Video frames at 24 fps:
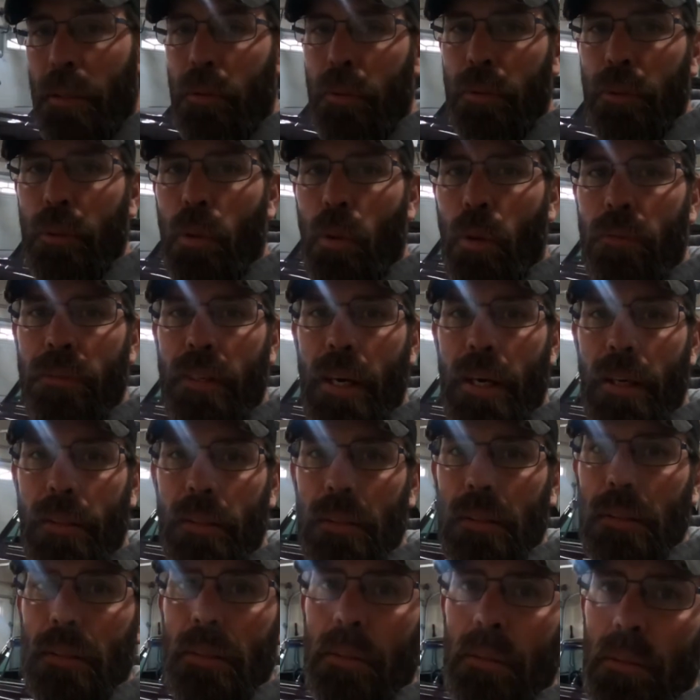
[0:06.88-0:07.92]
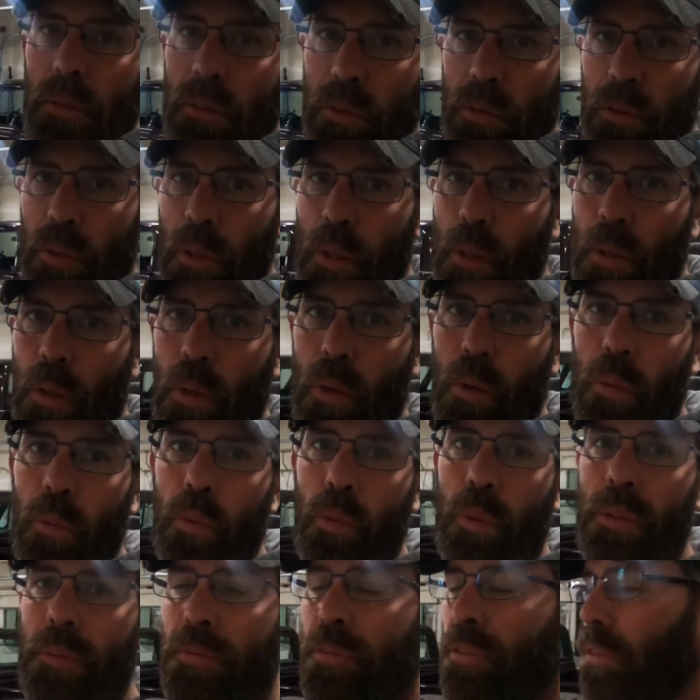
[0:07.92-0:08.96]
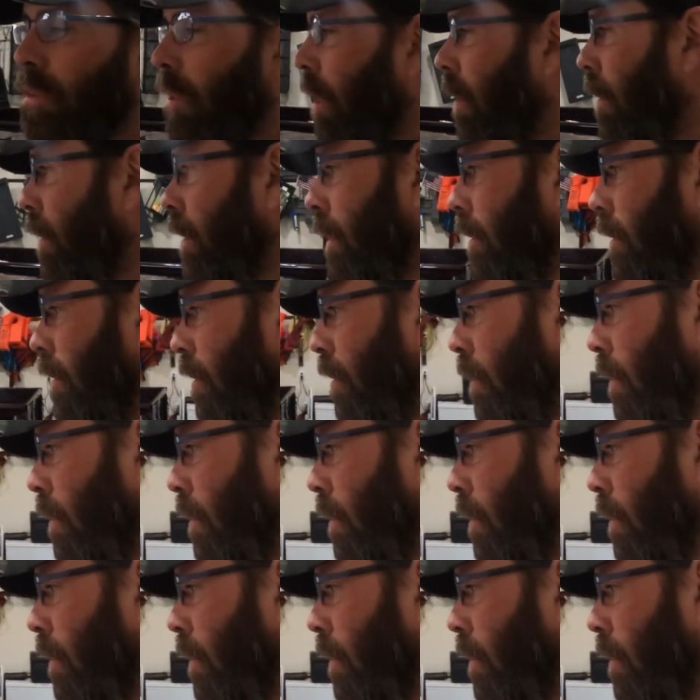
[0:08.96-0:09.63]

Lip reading: here with the Corvette. So we've started